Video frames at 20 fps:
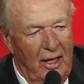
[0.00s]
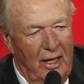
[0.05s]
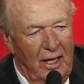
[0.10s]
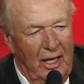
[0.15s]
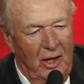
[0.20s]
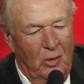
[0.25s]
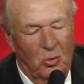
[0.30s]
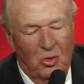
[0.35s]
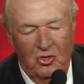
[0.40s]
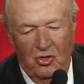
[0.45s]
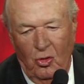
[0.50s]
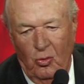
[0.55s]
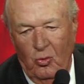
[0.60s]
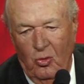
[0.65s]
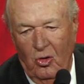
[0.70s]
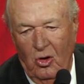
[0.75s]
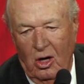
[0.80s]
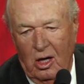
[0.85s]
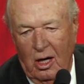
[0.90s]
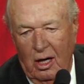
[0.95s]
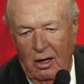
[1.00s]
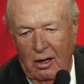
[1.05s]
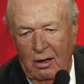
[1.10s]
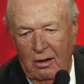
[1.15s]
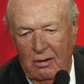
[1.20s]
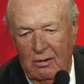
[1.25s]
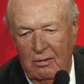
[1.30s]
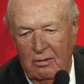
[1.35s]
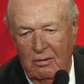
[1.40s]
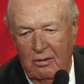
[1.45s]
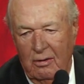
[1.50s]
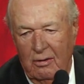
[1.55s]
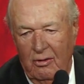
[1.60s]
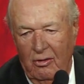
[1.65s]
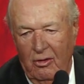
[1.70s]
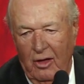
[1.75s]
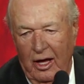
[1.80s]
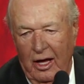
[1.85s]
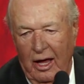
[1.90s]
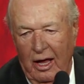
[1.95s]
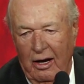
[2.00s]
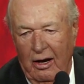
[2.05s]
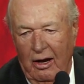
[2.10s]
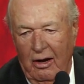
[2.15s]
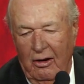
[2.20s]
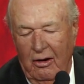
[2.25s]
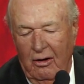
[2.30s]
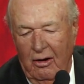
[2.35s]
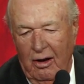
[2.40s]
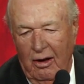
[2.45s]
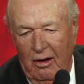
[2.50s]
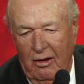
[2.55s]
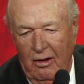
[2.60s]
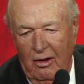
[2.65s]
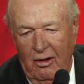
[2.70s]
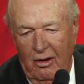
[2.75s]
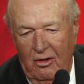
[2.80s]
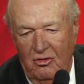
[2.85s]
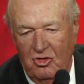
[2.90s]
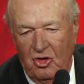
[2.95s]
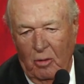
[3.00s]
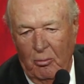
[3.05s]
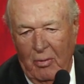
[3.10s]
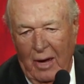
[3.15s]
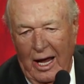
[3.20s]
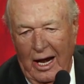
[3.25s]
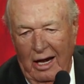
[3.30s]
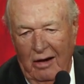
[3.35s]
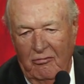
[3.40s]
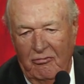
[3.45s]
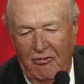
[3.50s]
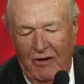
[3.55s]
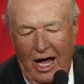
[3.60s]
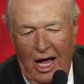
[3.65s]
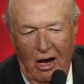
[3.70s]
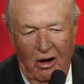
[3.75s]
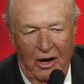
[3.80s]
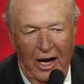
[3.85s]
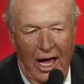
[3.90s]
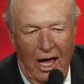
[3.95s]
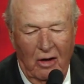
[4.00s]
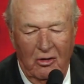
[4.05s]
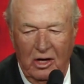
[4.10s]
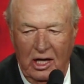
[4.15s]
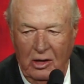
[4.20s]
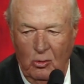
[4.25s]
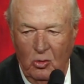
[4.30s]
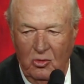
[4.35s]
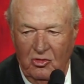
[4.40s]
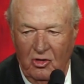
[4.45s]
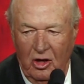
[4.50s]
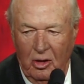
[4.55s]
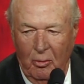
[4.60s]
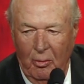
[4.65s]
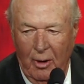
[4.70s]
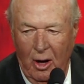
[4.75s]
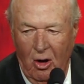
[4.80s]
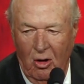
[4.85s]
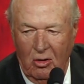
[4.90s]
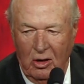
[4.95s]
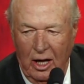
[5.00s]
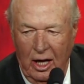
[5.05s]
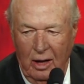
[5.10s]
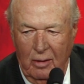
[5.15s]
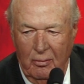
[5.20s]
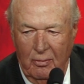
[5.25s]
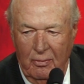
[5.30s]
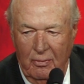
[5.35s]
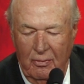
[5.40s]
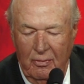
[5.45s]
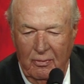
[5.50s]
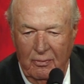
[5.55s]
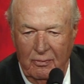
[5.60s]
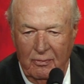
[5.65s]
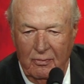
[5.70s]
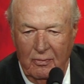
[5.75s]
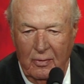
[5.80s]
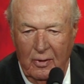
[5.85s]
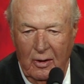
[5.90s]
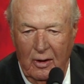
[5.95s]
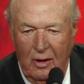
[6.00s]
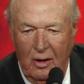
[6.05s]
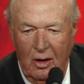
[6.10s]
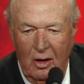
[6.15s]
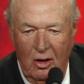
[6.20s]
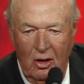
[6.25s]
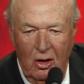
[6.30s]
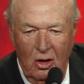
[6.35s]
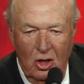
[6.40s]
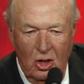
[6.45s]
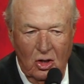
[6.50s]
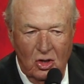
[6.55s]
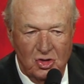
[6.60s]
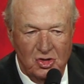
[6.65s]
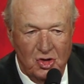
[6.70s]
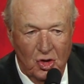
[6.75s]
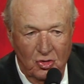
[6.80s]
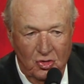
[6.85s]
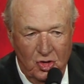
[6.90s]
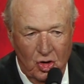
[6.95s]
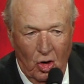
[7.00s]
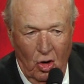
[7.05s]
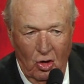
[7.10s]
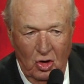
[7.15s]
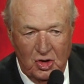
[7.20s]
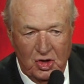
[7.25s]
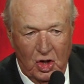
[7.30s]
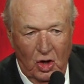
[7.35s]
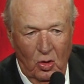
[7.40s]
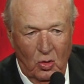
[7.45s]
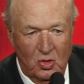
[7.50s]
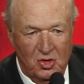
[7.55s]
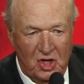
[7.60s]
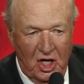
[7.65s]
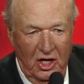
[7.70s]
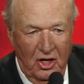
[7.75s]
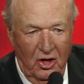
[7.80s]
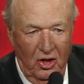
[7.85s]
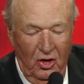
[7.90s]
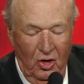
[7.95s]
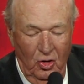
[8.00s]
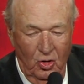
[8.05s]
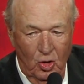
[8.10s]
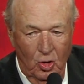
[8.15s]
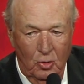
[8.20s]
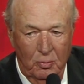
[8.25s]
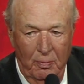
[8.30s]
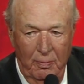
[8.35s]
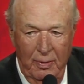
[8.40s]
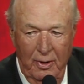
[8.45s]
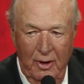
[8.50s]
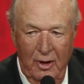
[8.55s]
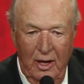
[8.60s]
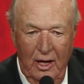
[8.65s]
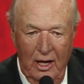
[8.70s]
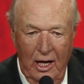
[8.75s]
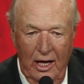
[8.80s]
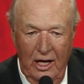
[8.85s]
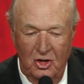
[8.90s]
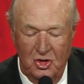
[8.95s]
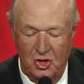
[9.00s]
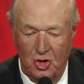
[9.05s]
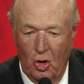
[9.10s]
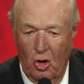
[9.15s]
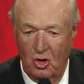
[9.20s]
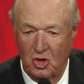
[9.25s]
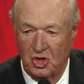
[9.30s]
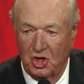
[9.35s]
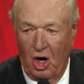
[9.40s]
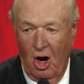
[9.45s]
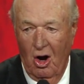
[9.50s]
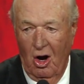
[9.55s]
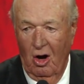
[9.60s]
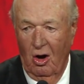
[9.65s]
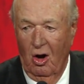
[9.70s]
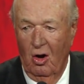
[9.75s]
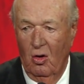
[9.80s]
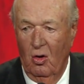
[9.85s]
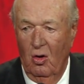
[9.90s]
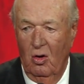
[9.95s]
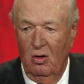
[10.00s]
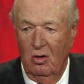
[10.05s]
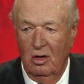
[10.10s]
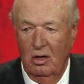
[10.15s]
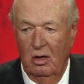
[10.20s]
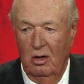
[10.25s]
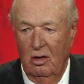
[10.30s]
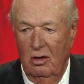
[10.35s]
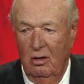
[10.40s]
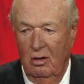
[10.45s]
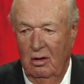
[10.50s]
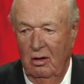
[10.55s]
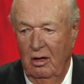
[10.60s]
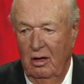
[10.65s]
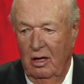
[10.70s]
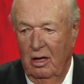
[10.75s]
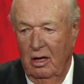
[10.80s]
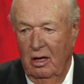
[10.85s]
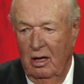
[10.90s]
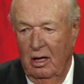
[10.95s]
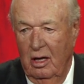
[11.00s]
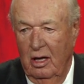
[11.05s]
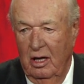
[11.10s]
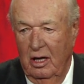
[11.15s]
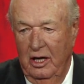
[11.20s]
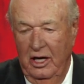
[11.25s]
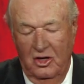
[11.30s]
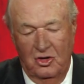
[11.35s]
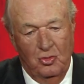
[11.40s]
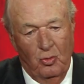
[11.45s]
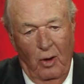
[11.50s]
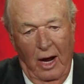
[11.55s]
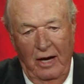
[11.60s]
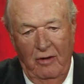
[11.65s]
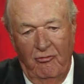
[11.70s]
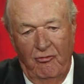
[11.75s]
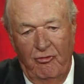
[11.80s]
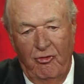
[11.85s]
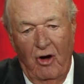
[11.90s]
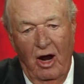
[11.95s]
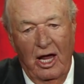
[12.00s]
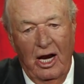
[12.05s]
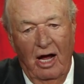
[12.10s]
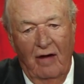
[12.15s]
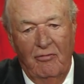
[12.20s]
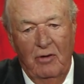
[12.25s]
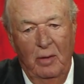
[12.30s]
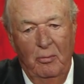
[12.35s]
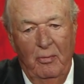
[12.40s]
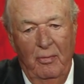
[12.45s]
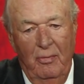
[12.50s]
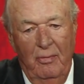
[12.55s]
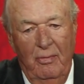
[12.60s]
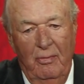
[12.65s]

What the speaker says: rook then, and somebody had fouled out, and he was in the ball game. So George goes into the hoop, and George Carl gets right in front of him.